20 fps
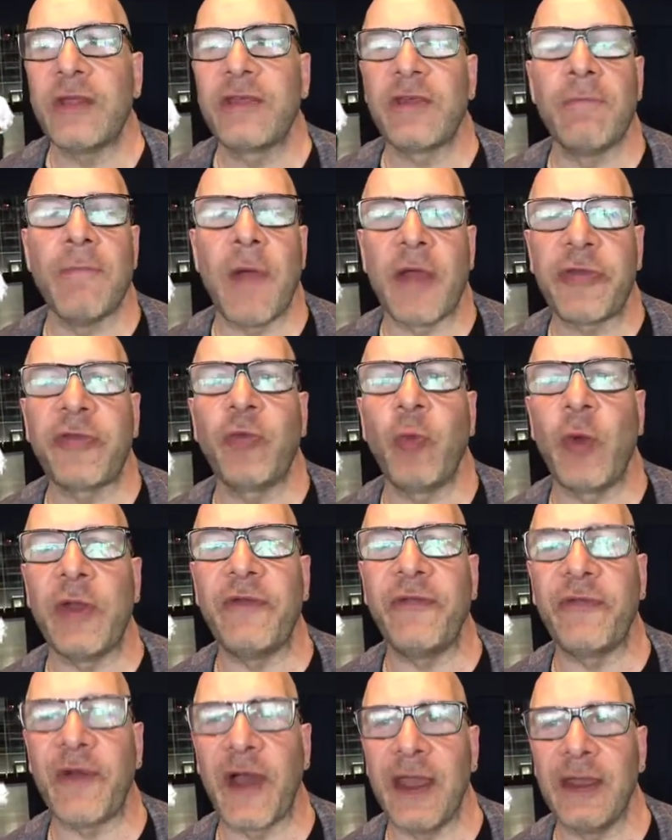Well, it's a
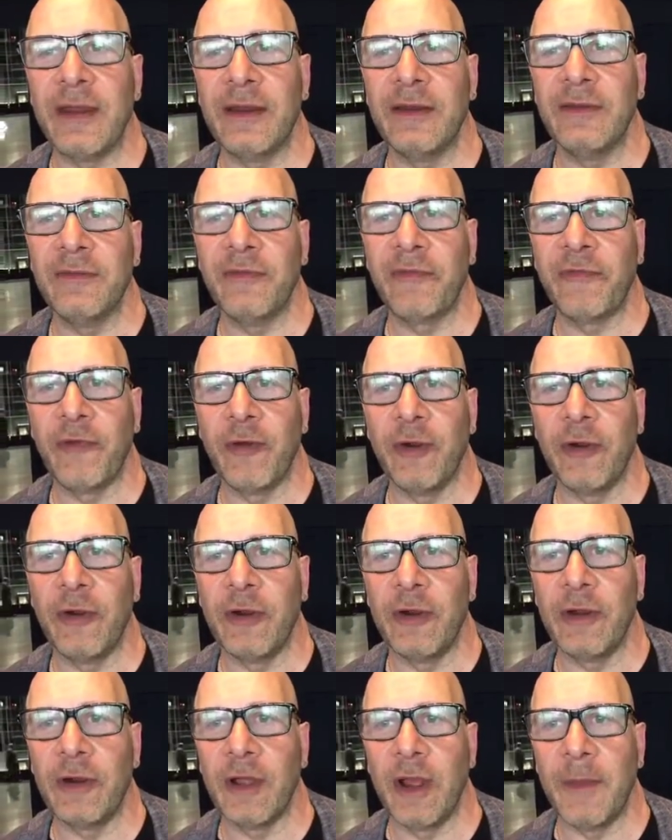must-win fight
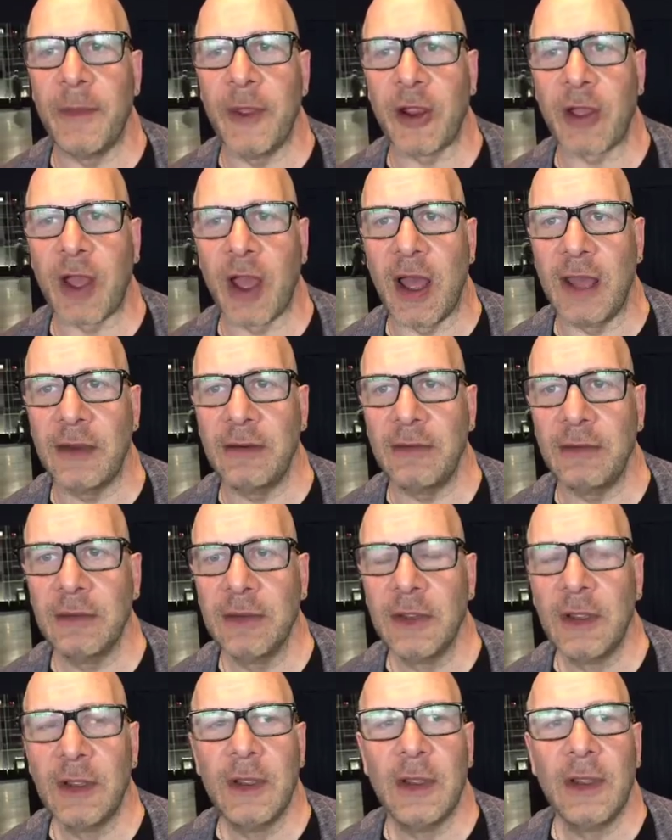for Amir Khan.
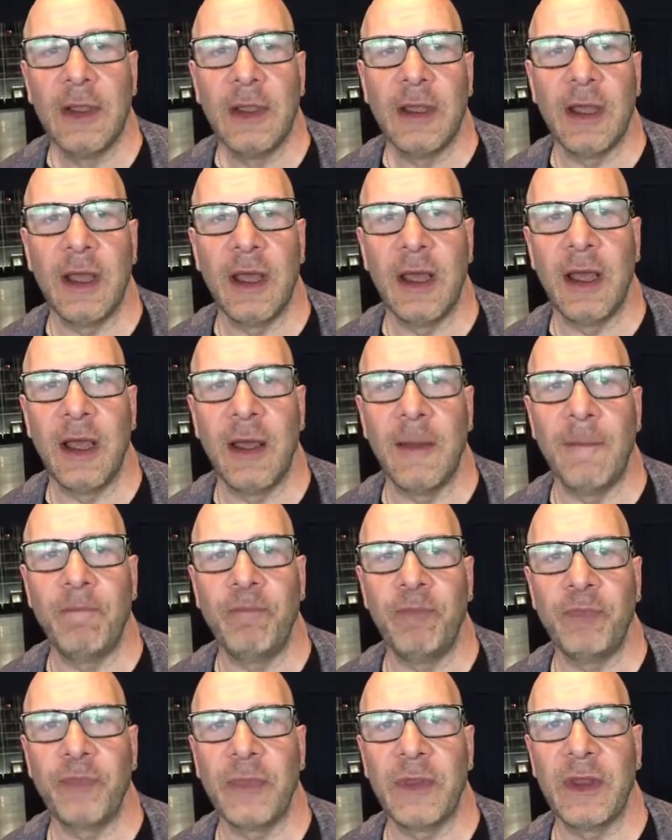
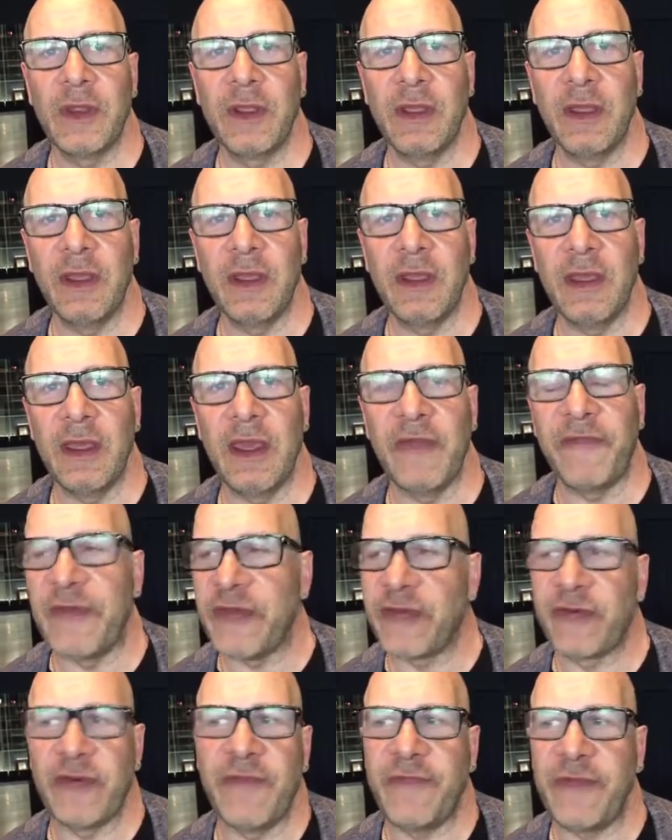Um, if
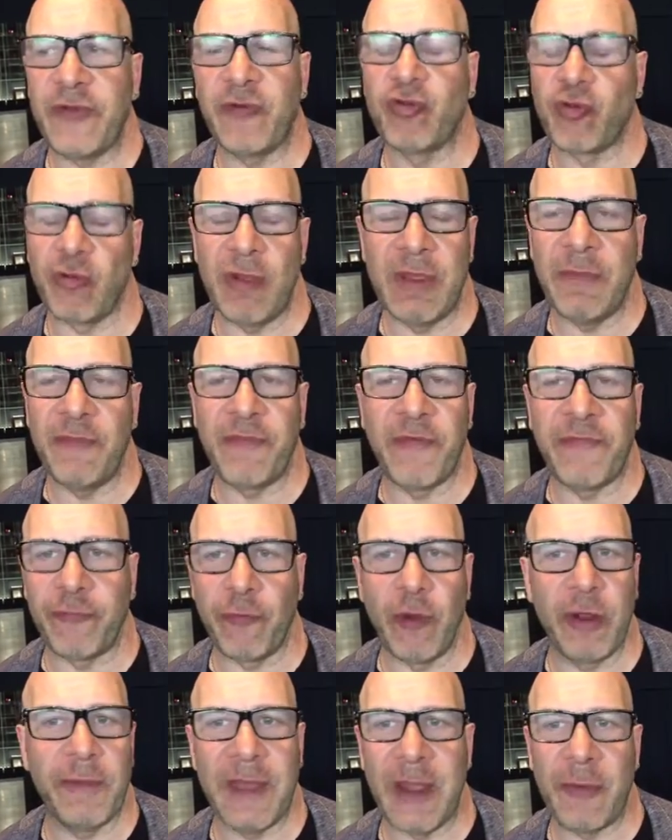he's if his dream of a
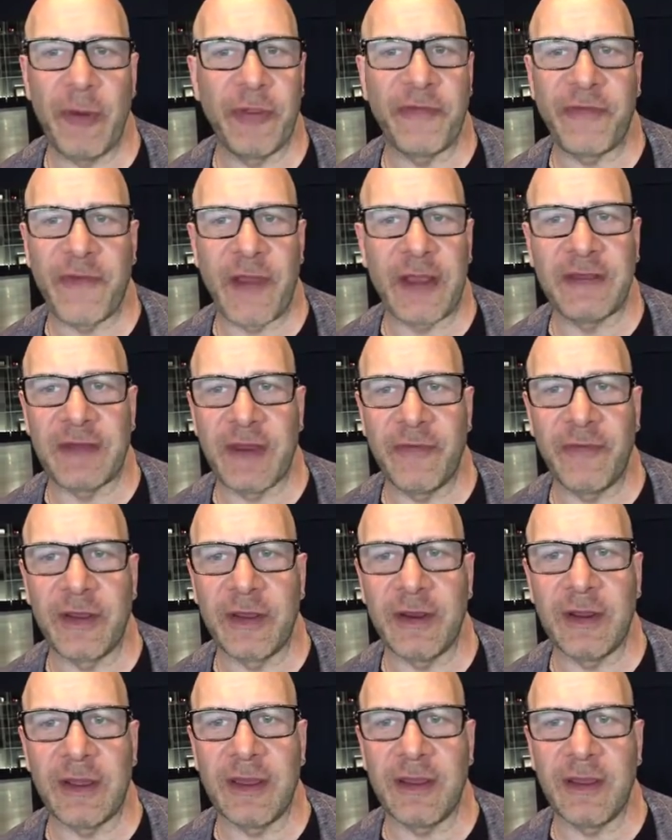Floyd Mayweather fight's
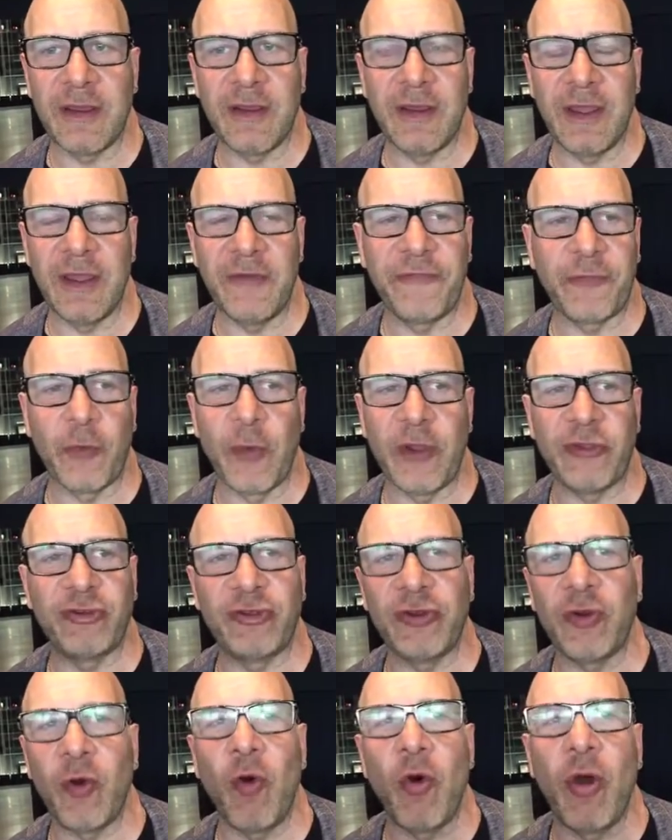ever going to hit
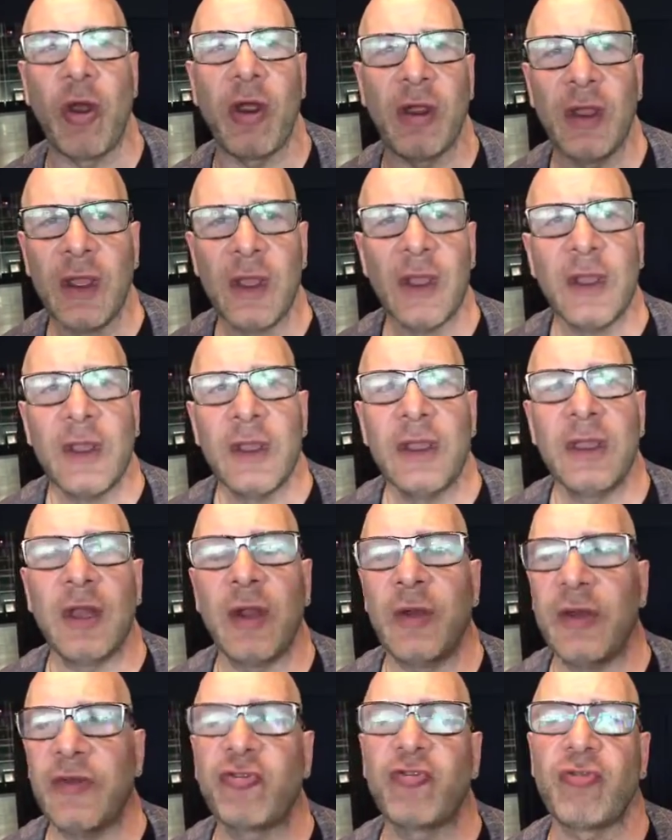fruition, or
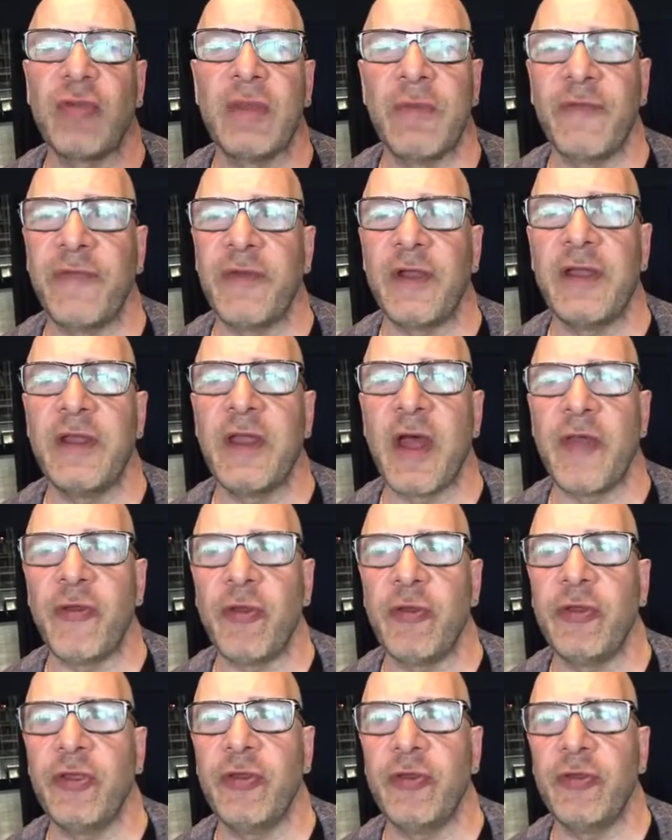you know, his dream of
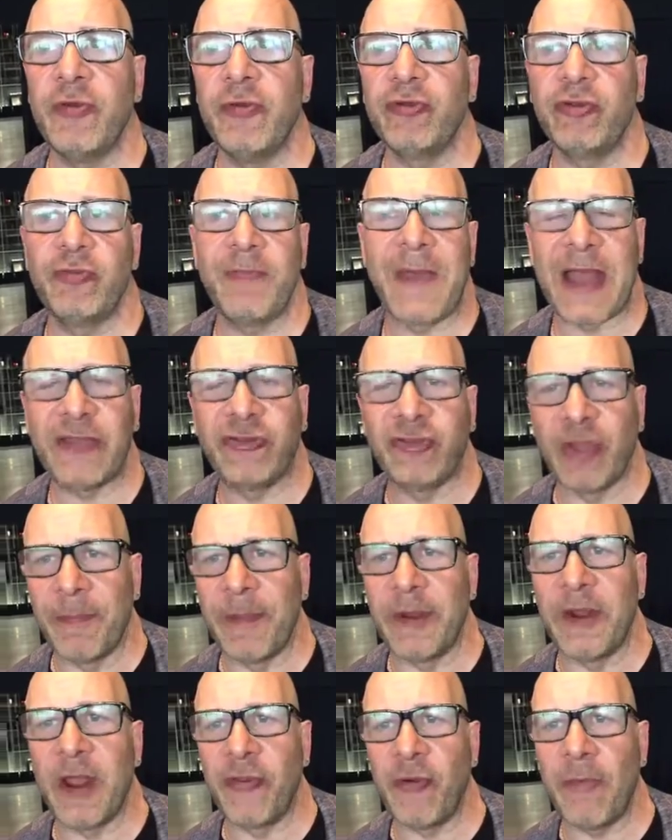another huge
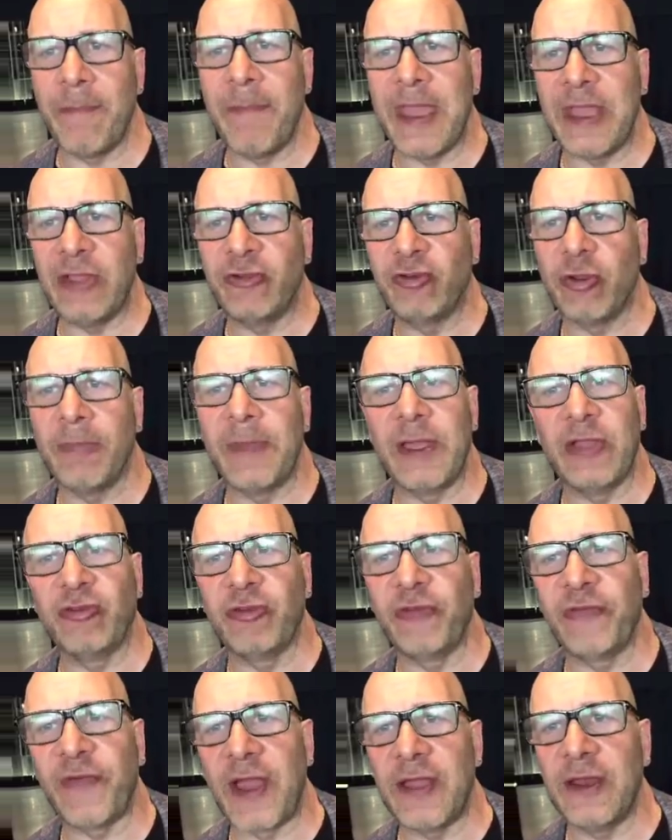matchup, another major,
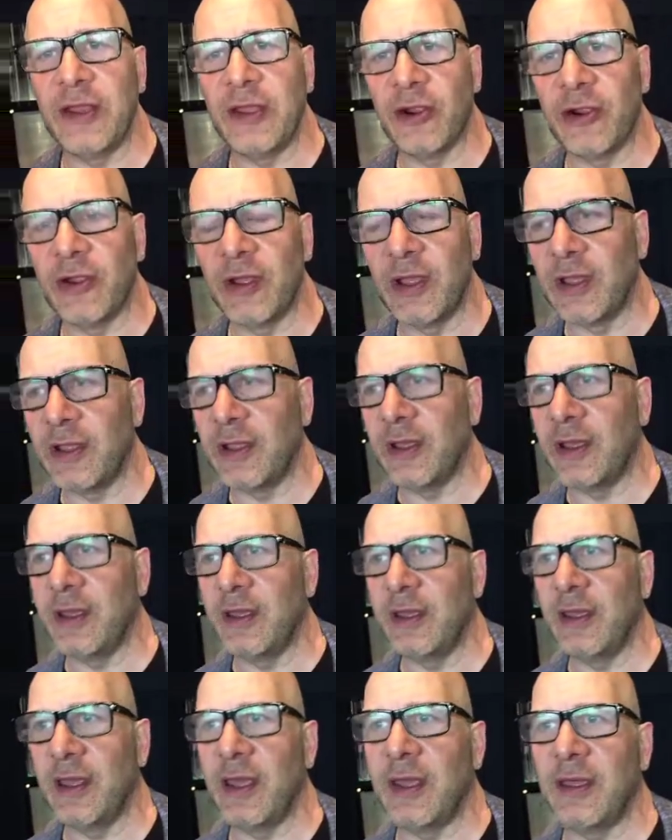major fight here. Uh,
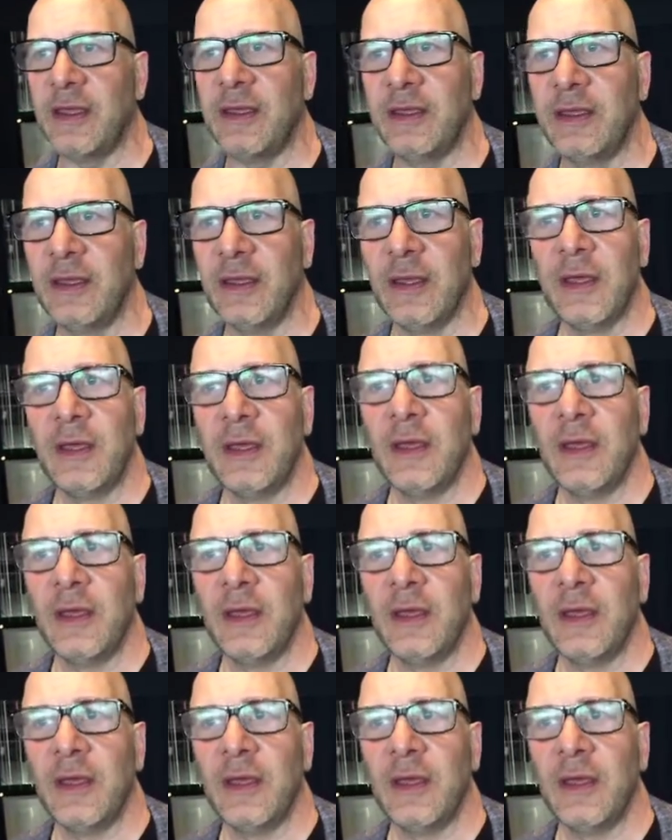a,